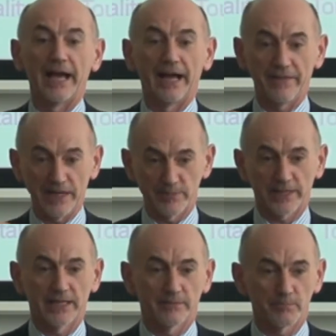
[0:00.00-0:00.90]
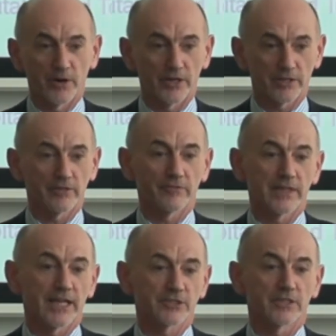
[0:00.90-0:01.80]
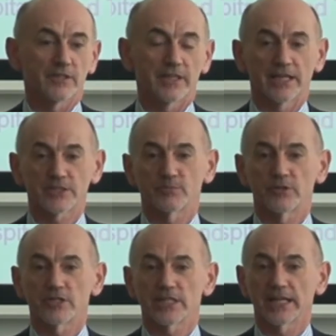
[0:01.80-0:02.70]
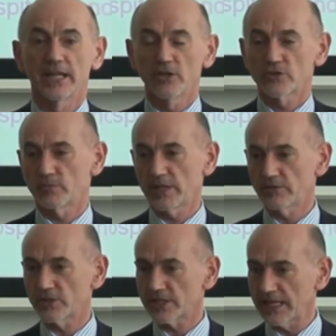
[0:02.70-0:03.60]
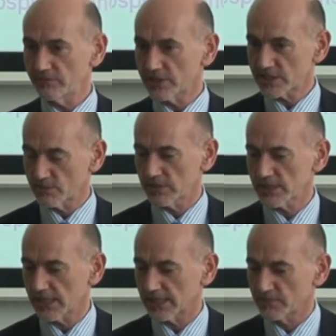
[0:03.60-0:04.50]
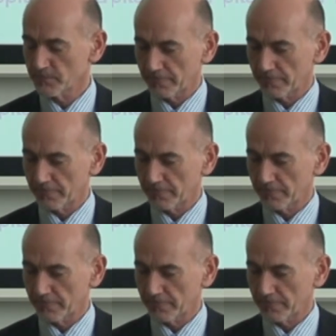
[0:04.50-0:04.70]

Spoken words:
And then it became part of the actual project. So I mean, even the simplest things.